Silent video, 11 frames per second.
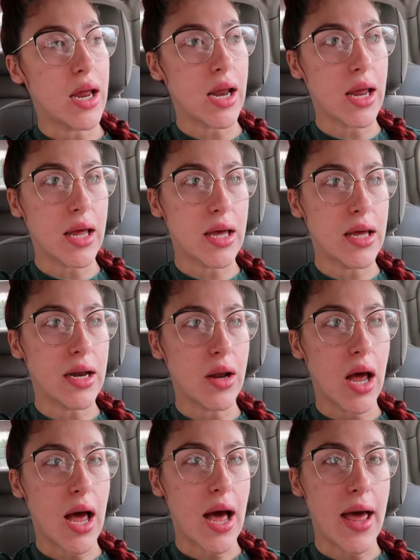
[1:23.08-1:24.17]
And
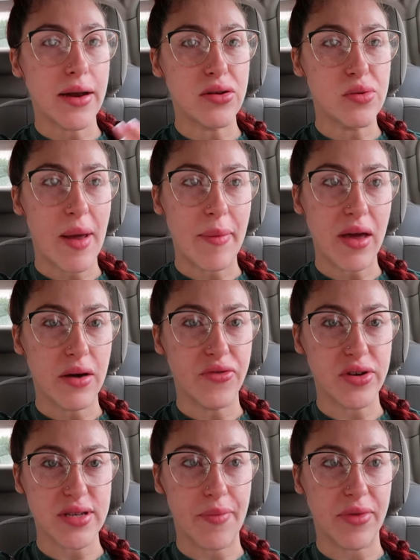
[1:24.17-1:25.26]
I had to do my makeup
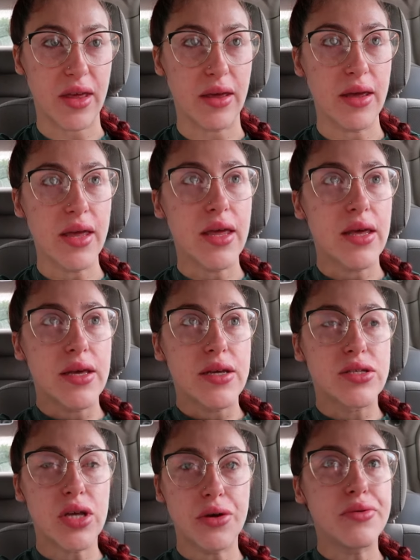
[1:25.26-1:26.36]
for something,
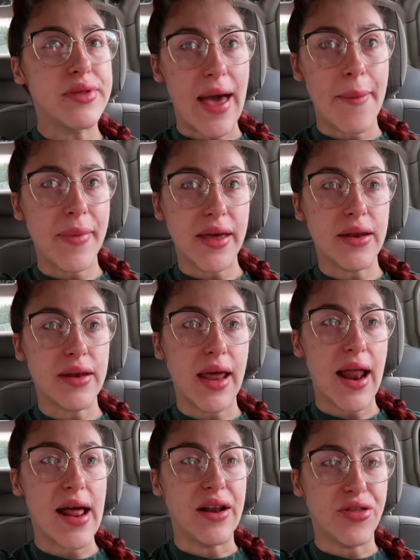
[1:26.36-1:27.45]
so that meant
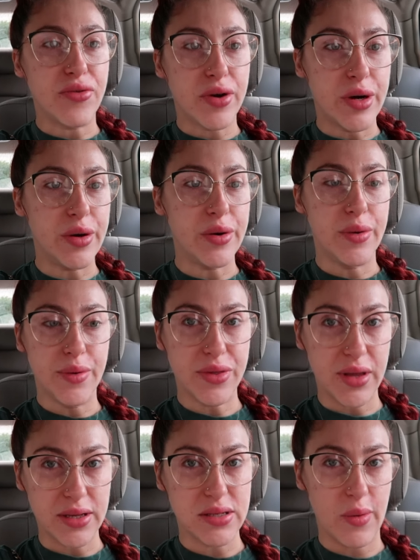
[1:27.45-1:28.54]
that I had to throw
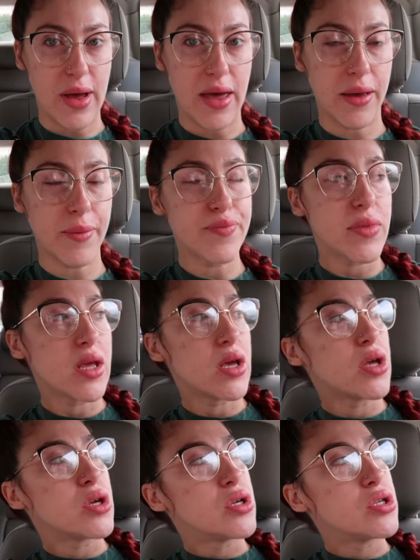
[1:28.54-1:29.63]
things away.
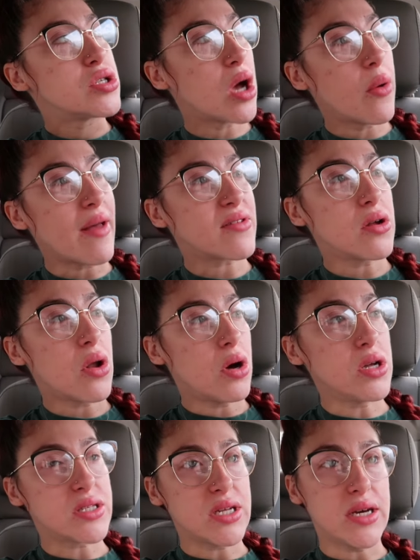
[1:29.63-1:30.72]
So we have to go to
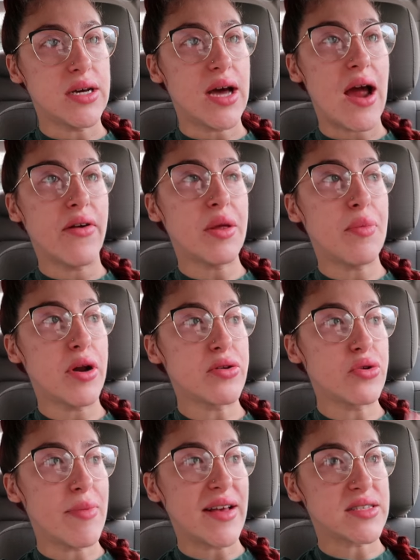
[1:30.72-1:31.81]
Ulta. I already bought a
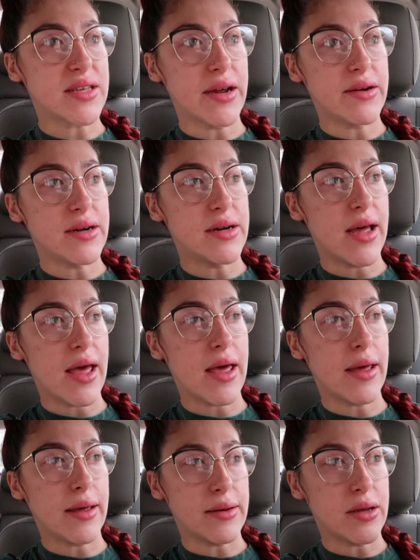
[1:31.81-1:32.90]
new mascara
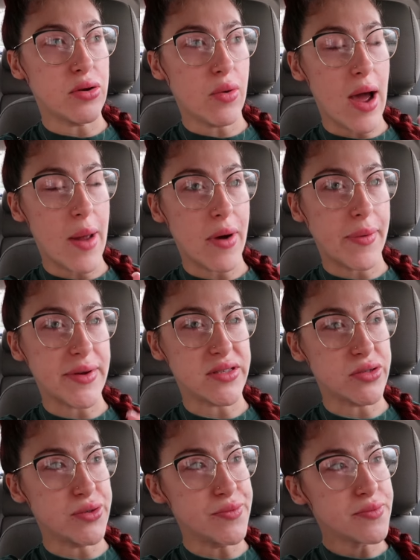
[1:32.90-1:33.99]
and a new eyebrow
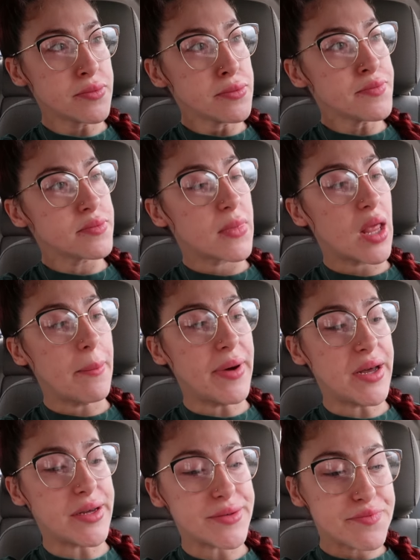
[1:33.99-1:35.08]
pencil,
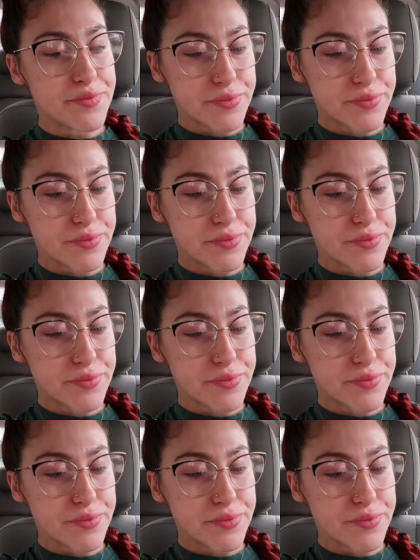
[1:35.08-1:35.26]
but